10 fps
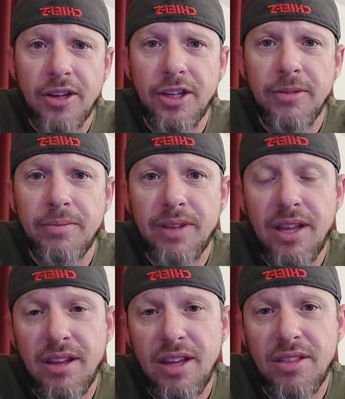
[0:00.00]
you
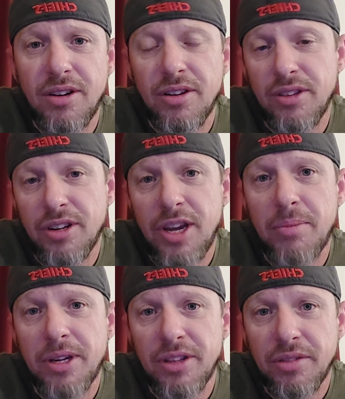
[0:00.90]
and their
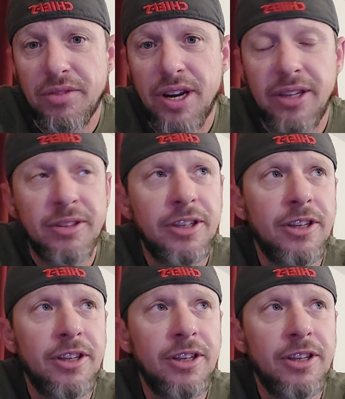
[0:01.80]
company and their freight.